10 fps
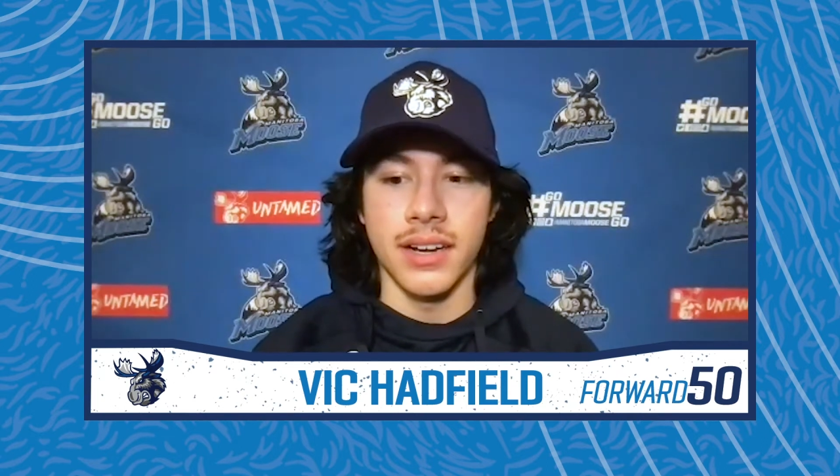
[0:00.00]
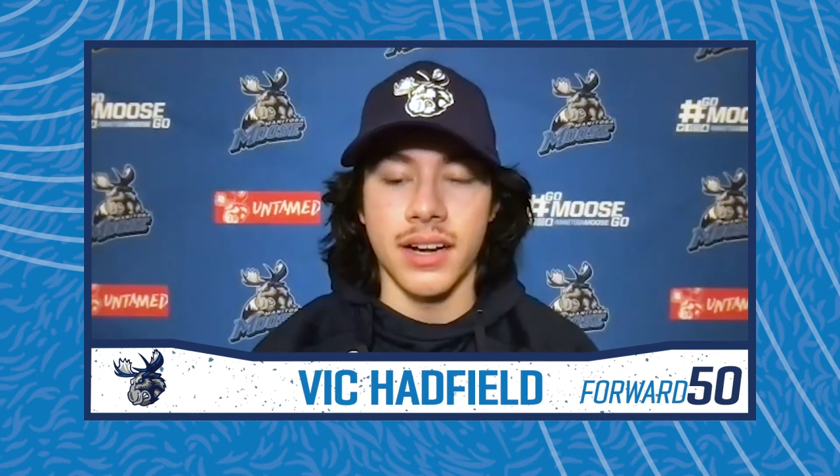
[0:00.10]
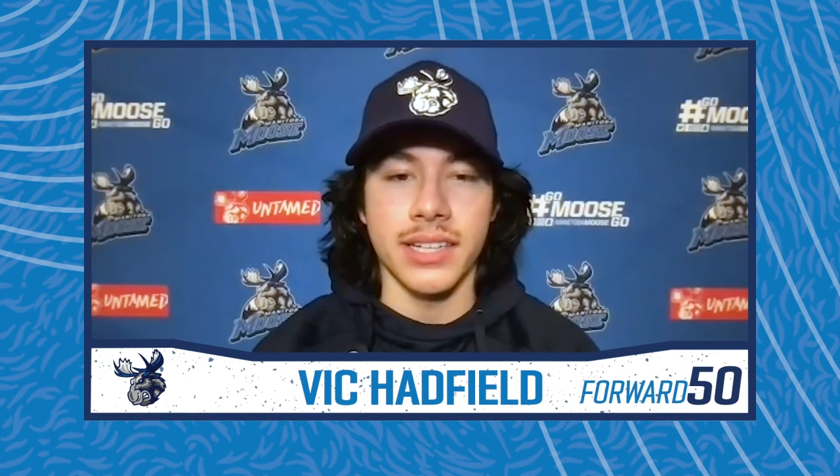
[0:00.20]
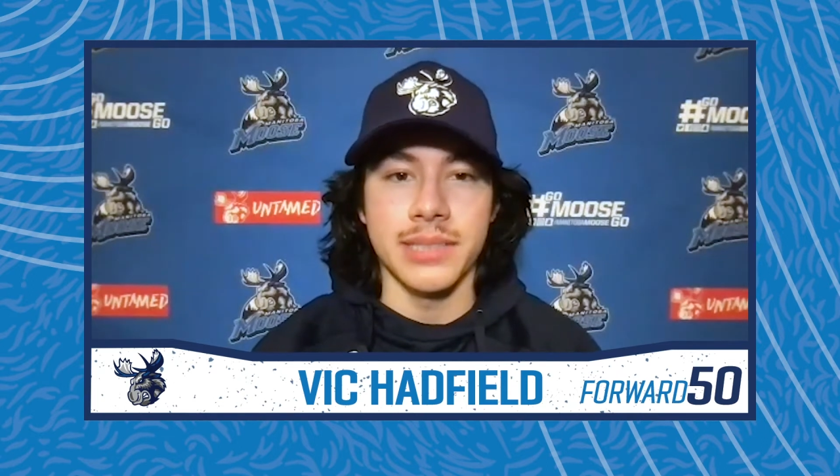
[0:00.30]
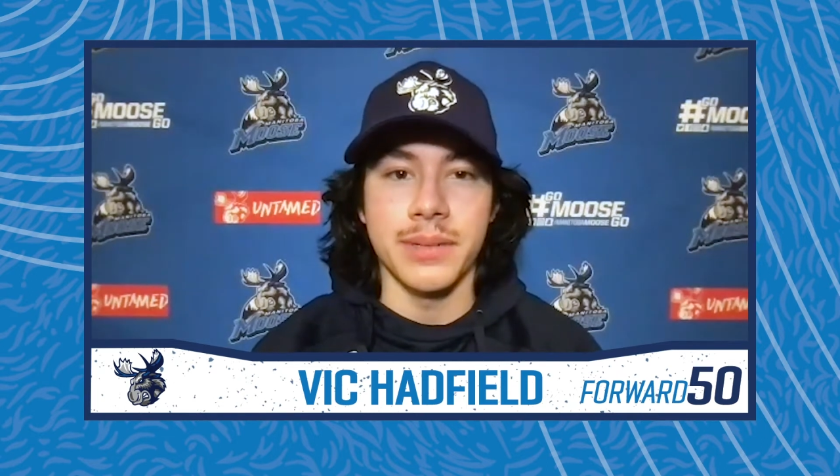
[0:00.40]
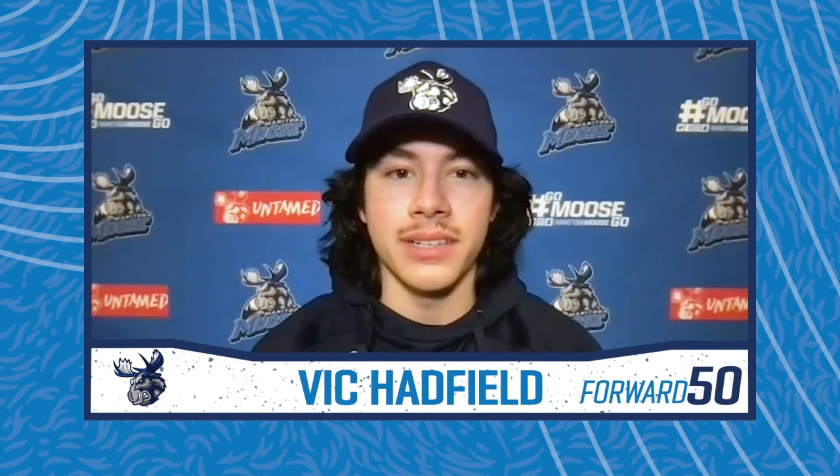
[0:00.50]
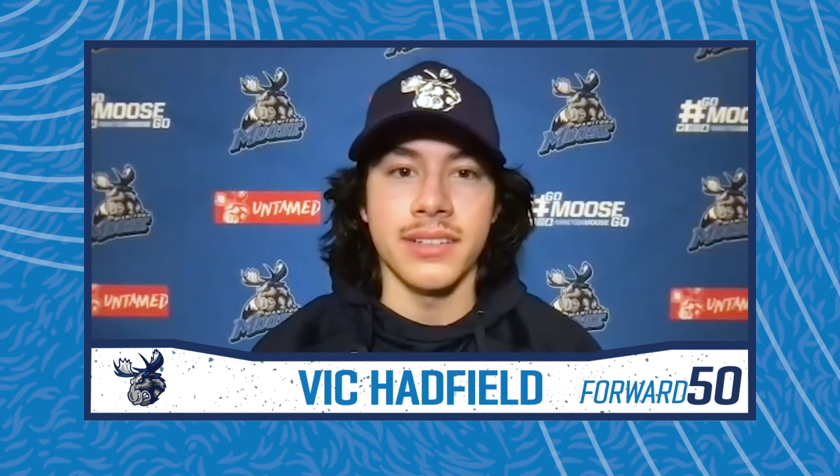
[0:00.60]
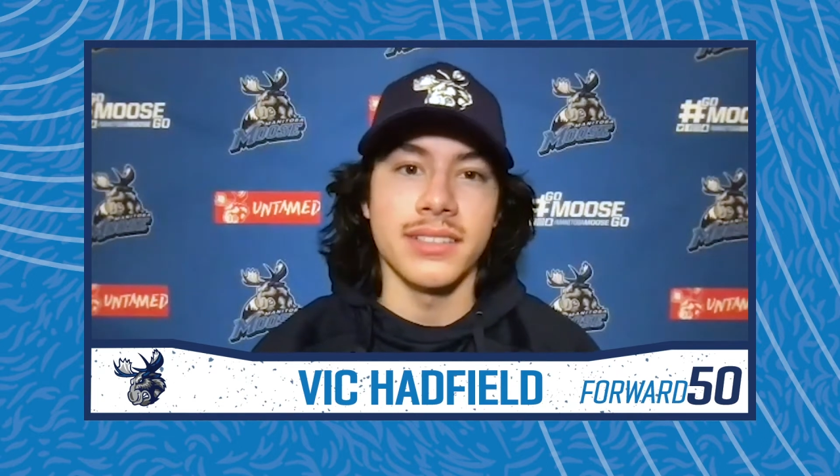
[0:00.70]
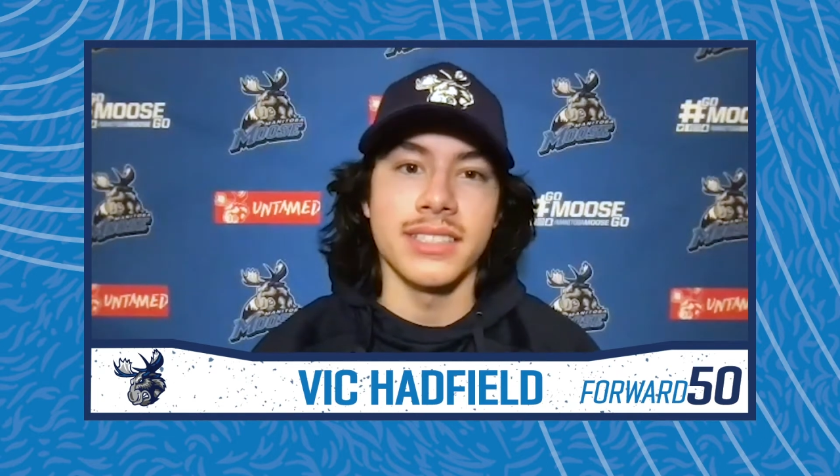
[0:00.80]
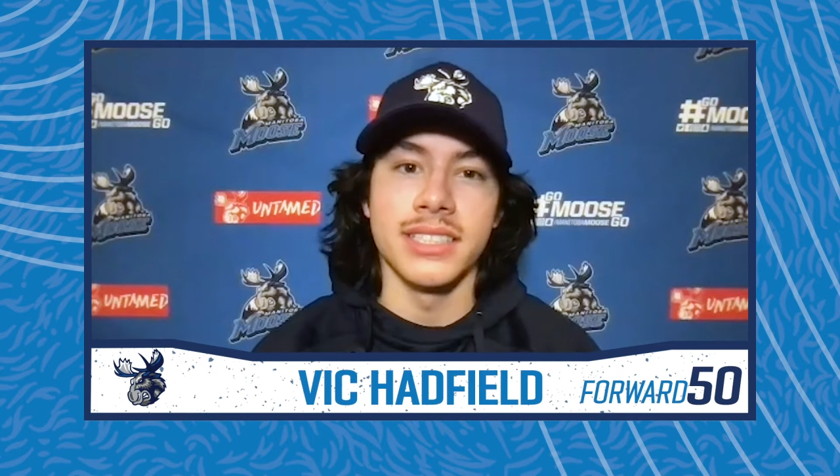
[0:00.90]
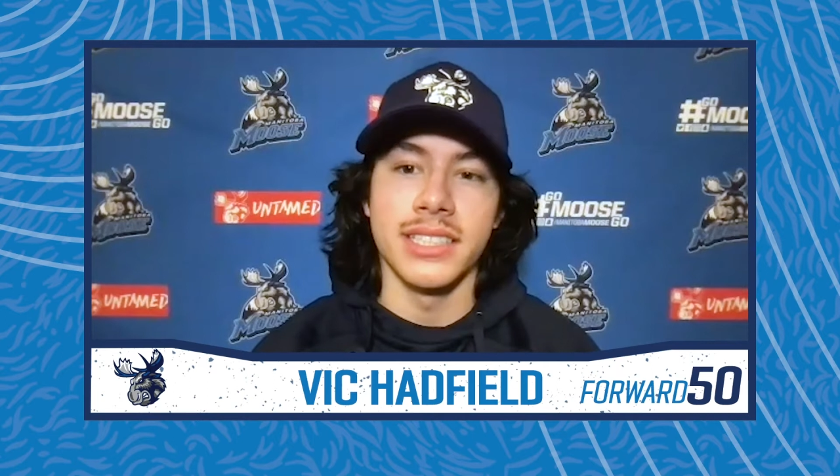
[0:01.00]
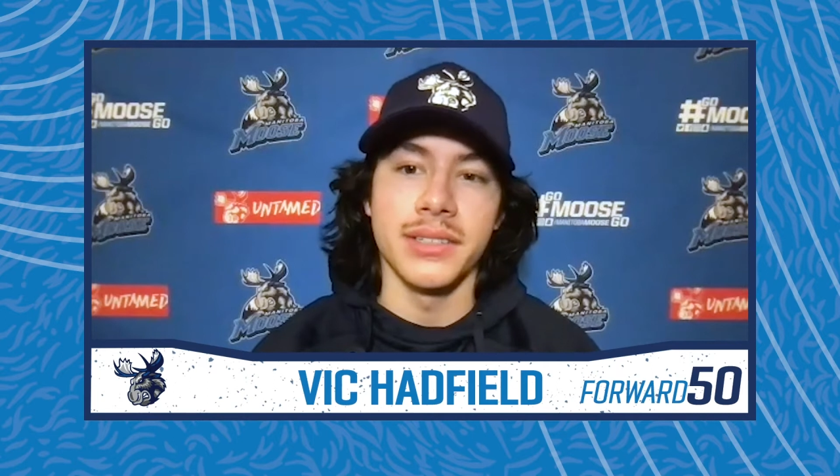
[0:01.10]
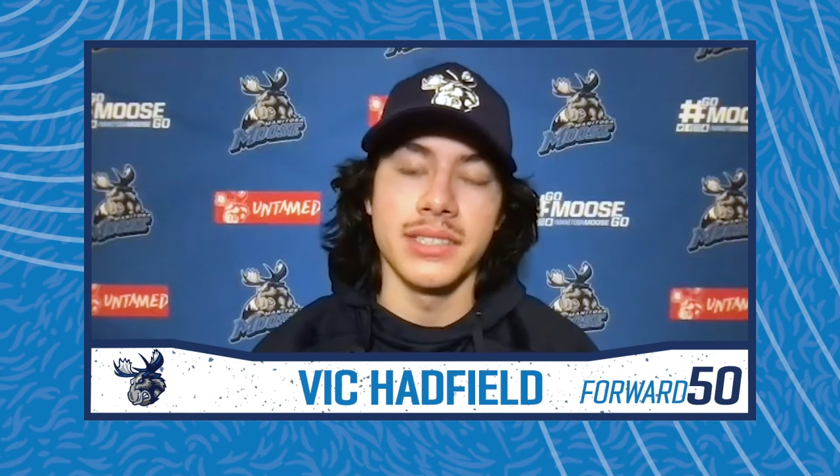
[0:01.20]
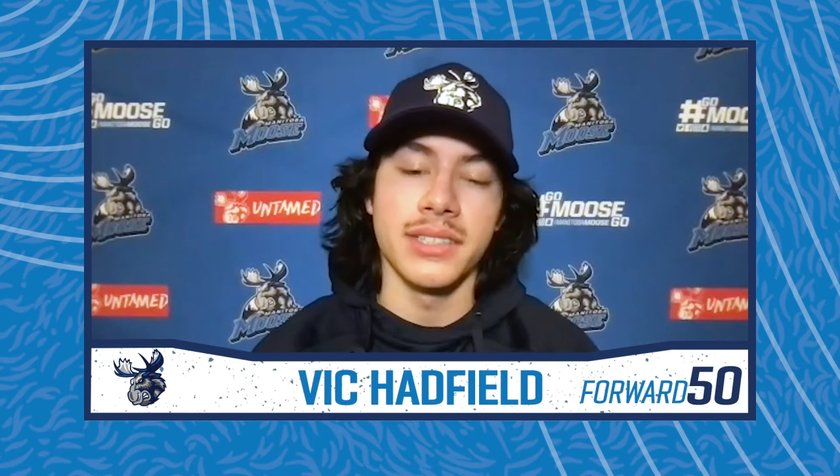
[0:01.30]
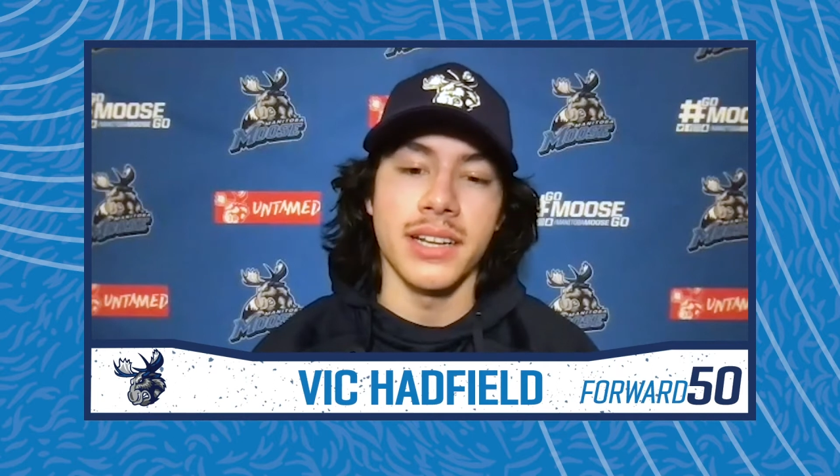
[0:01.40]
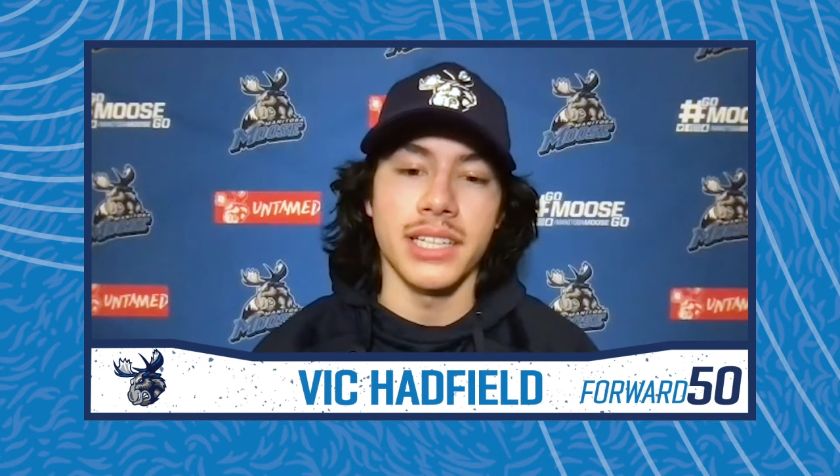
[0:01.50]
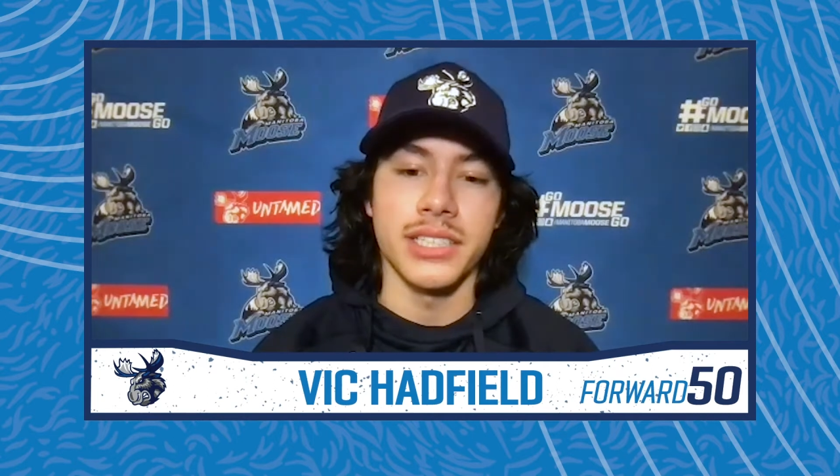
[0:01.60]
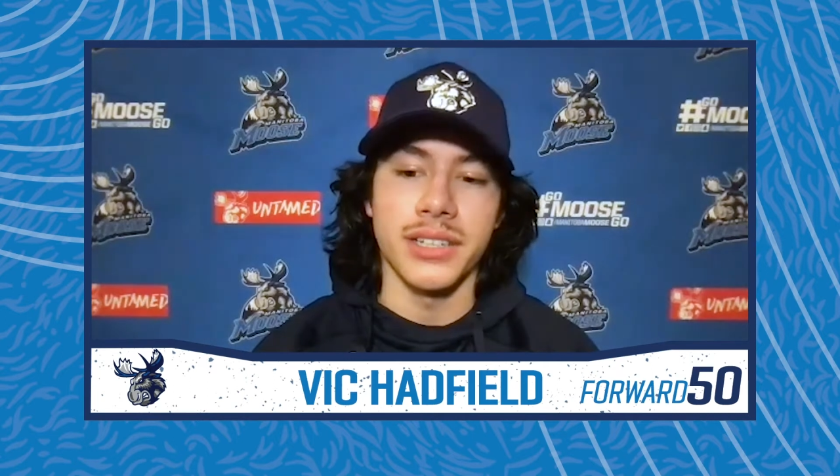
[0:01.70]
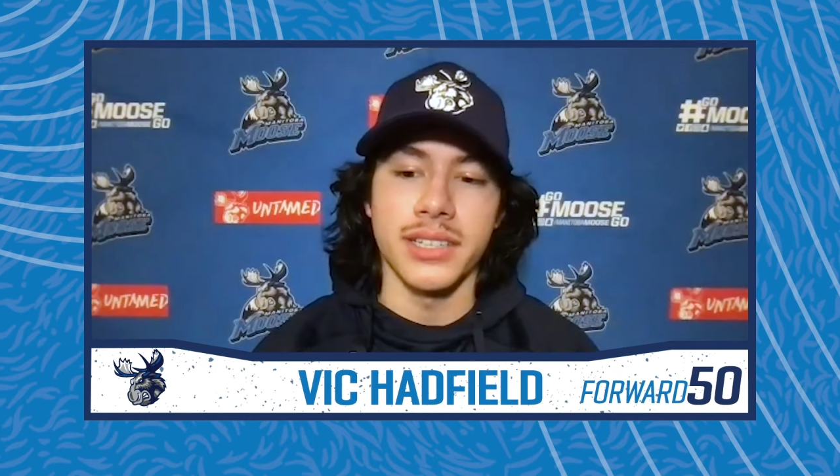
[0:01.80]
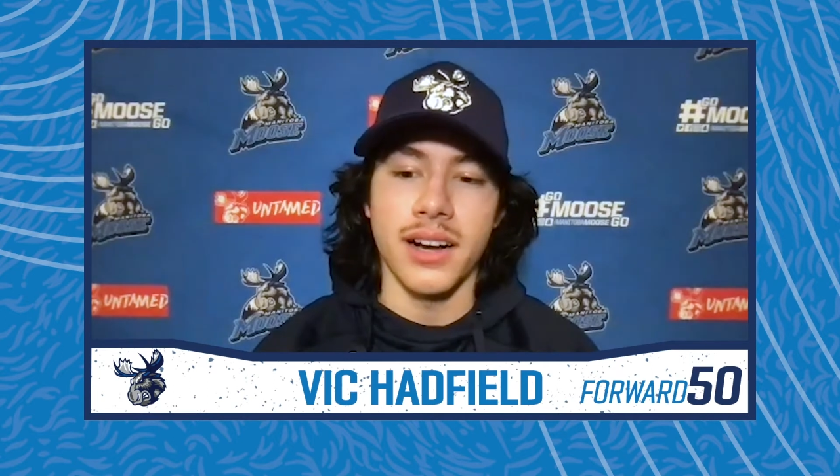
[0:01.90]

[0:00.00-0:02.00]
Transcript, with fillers: hockey's been since he was in the NHL.